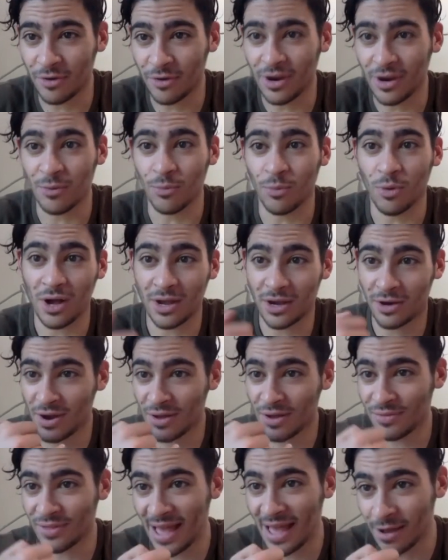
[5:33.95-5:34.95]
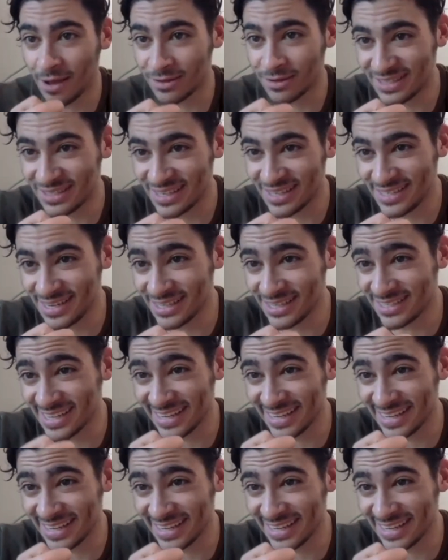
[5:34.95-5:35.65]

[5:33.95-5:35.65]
and I'd walk around the house listening to